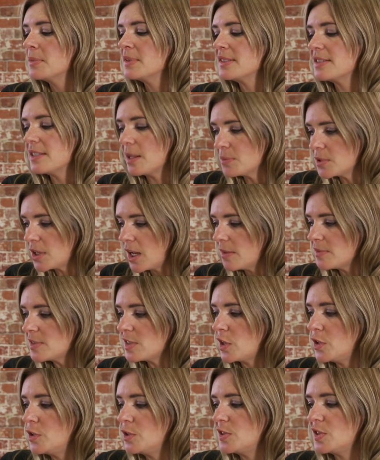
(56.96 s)

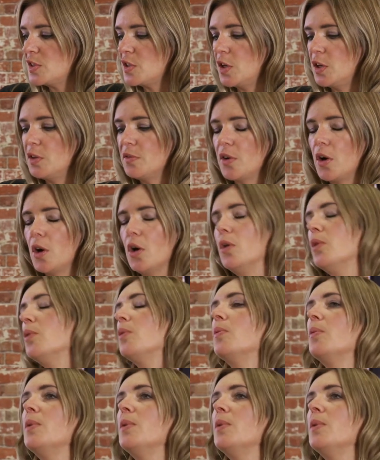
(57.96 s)
Sometimes I use 30 volt